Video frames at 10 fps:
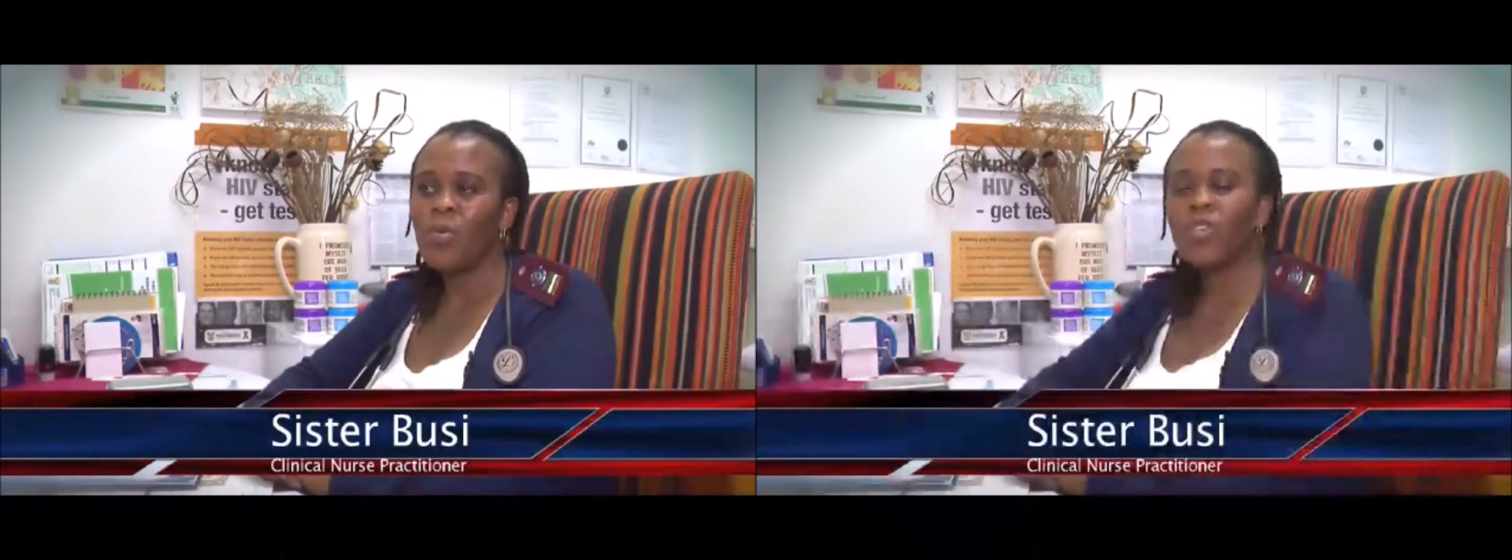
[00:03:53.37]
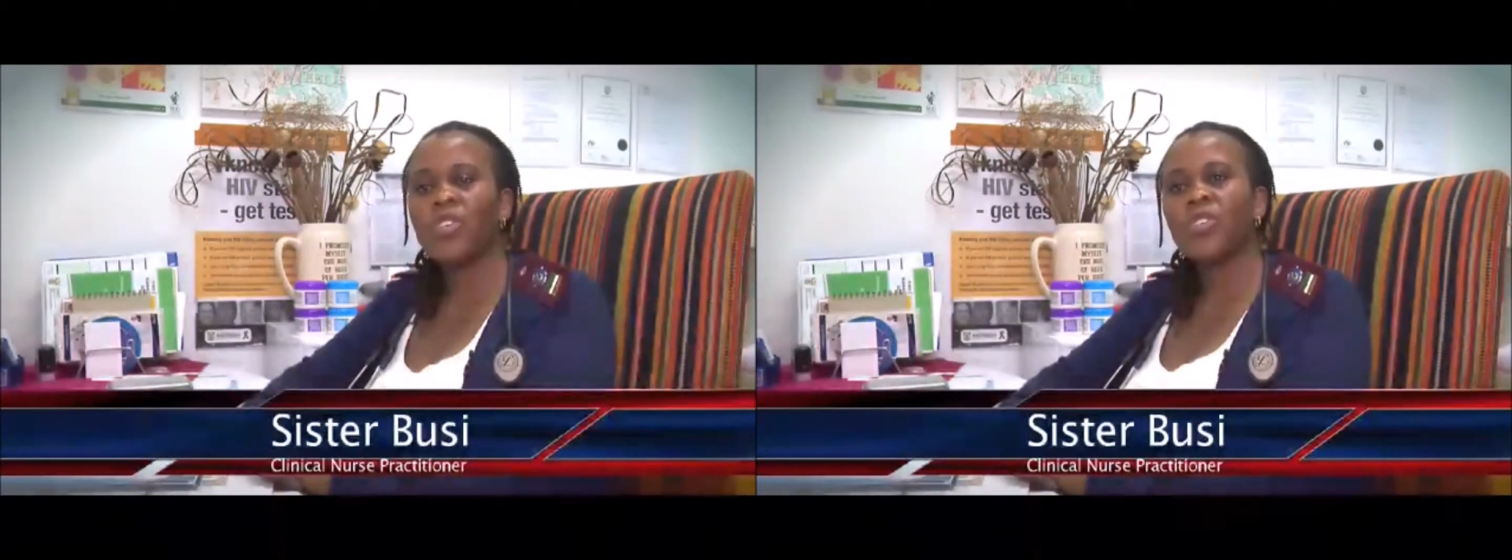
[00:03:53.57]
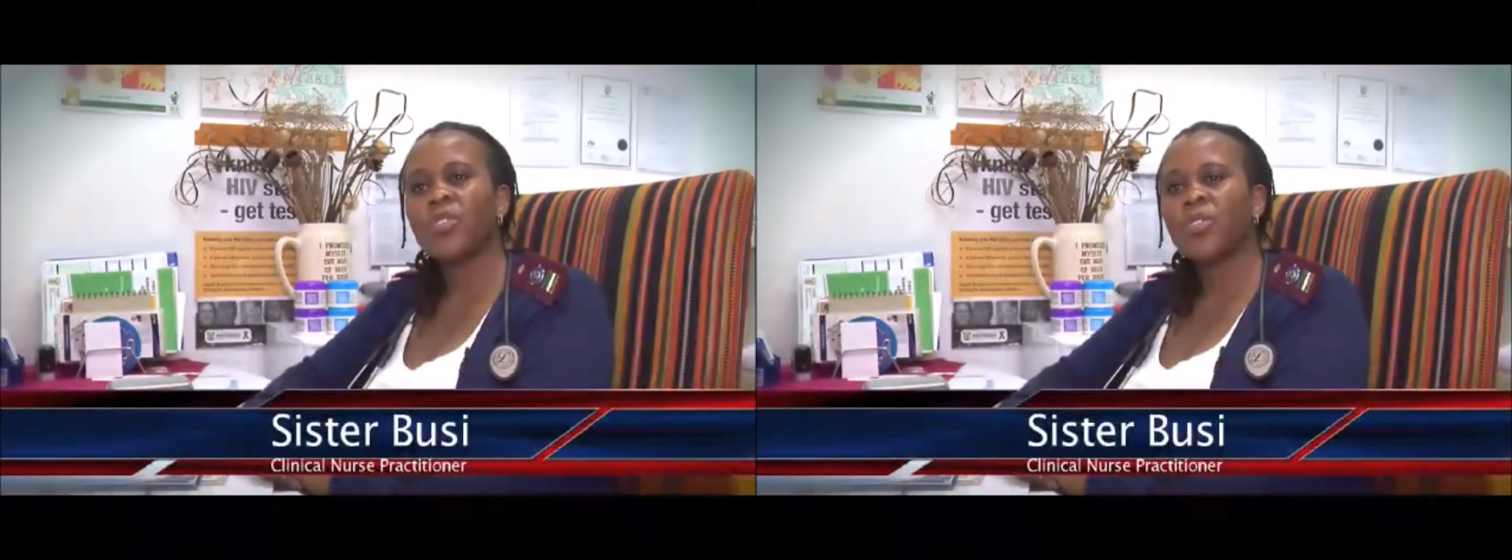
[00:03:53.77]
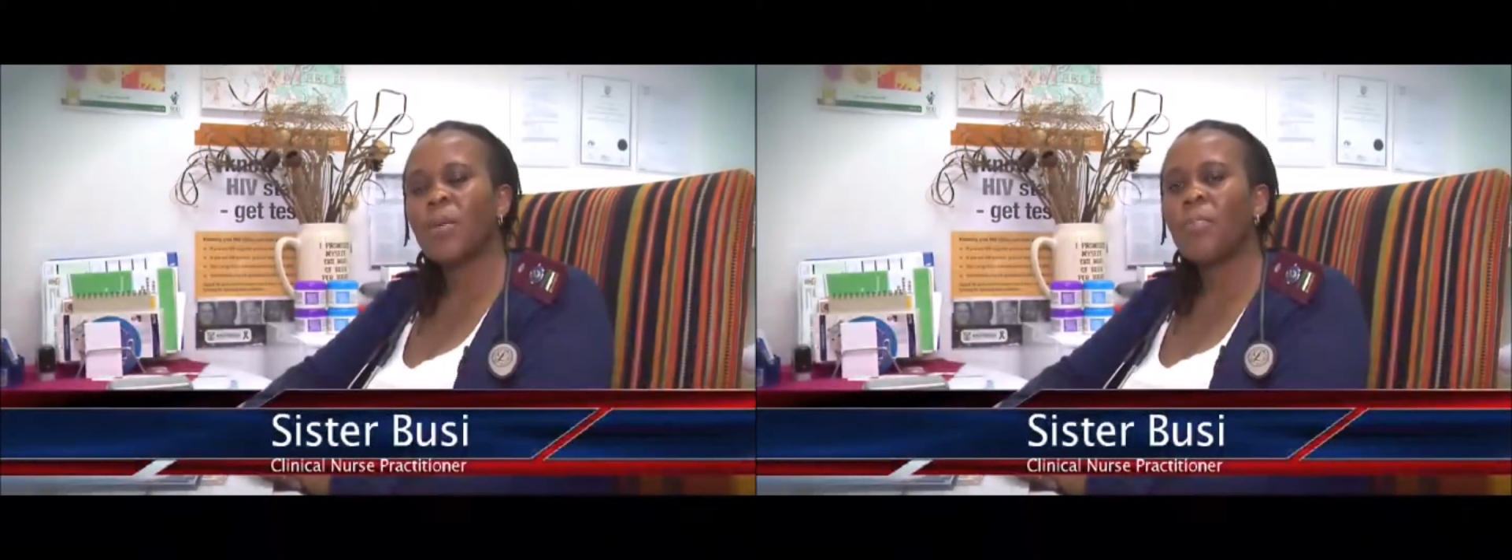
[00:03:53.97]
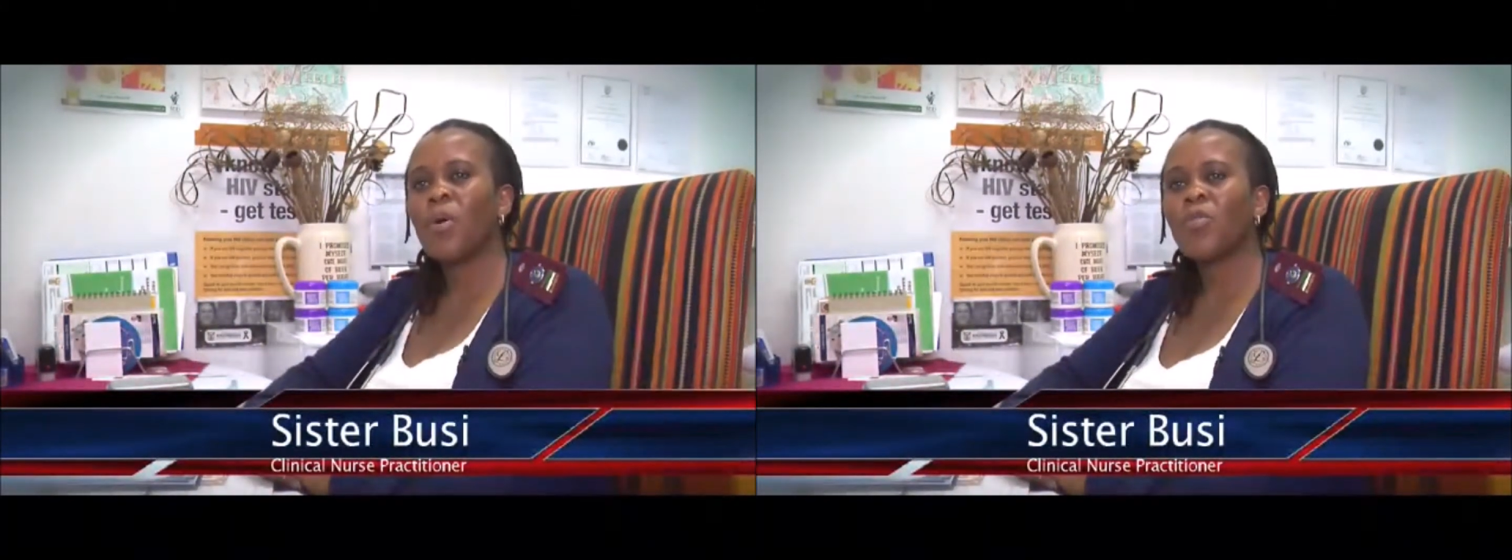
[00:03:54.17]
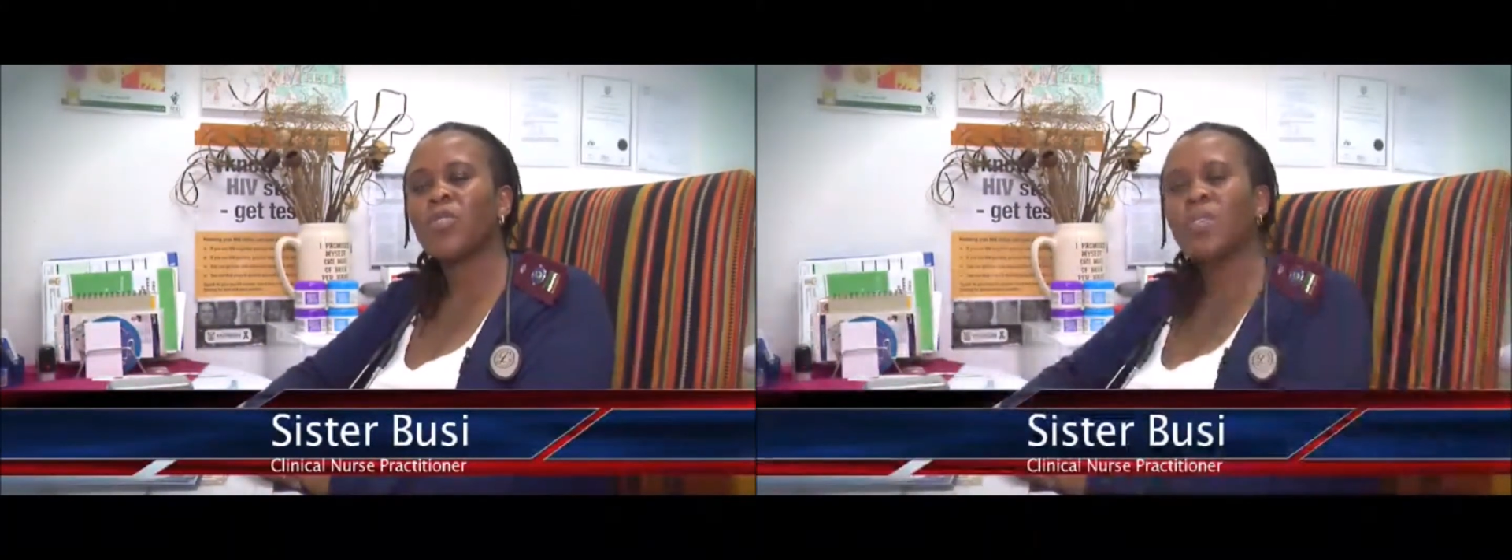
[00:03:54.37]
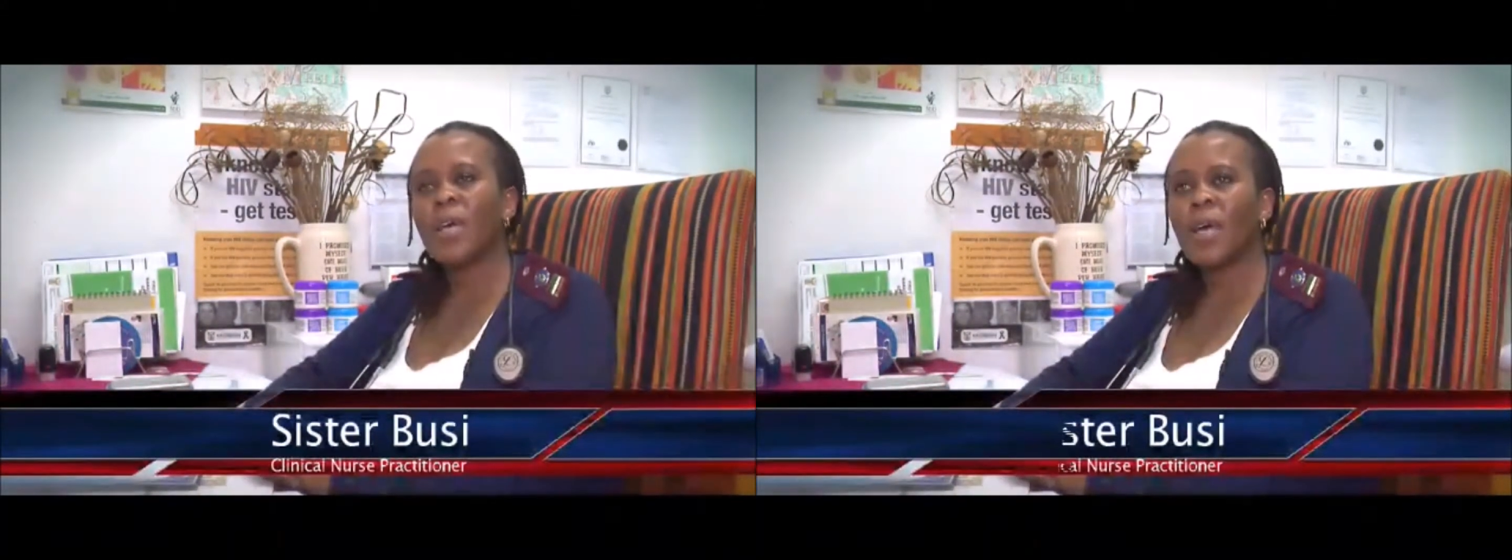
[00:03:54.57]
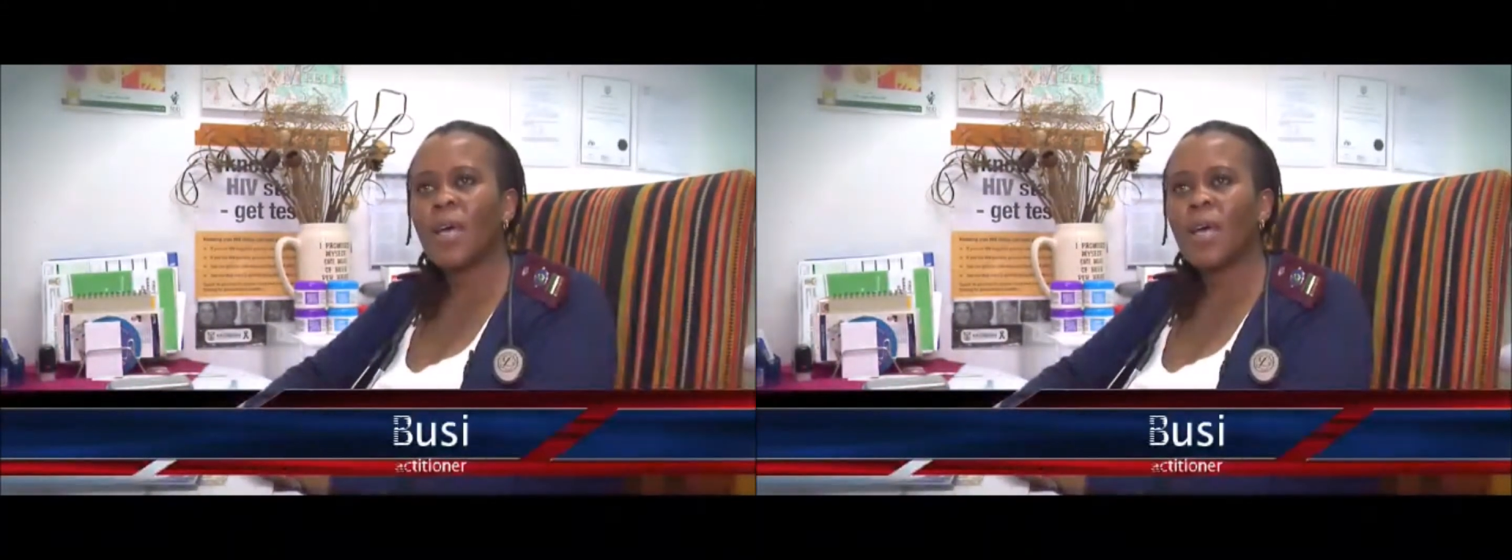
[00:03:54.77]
which is about